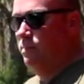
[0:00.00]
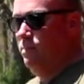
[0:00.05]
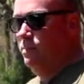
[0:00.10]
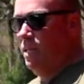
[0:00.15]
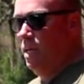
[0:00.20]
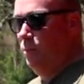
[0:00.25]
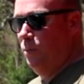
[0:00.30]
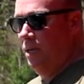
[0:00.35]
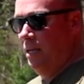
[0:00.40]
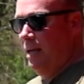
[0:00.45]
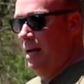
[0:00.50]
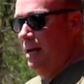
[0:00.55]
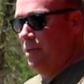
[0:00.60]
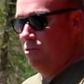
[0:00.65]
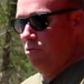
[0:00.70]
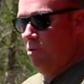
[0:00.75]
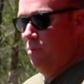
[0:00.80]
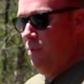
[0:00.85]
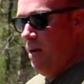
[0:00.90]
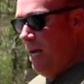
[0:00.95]
that we could
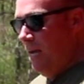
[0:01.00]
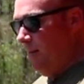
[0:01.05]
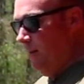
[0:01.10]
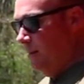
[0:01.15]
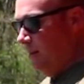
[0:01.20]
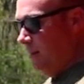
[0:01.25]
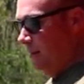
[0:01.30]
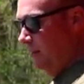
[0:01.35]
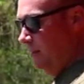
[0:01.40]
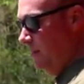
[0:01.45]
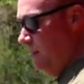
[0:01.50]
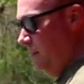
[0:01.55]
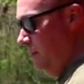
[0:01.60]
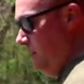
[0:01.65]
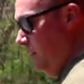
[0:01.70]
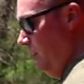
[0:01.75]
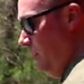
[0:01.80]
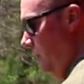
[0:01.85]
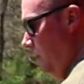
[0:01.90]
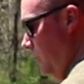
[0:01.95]
actually paint on there.
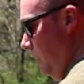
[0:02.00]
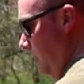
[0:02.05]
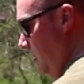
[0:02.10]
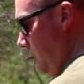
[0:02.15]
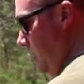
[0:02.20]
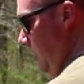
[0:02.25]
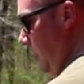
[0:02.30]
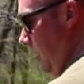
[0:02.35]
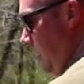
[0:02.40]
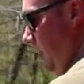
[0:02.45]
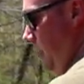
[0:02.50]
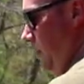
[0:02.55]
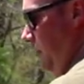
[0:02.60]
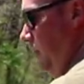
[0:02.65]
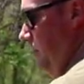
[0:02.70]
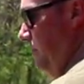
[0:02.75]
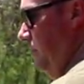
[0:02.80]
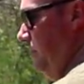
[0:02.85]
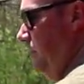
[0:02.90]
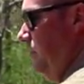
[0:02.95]

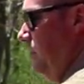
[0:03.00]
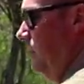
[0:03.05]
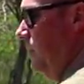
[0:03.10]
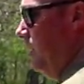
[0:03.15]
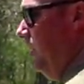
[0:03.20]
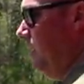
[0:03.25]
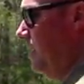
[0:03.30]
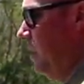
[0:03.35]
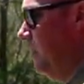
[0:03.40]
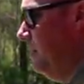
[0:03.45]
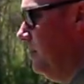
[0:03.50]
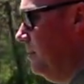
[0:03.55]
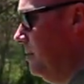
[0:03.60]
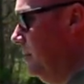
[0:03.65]
Other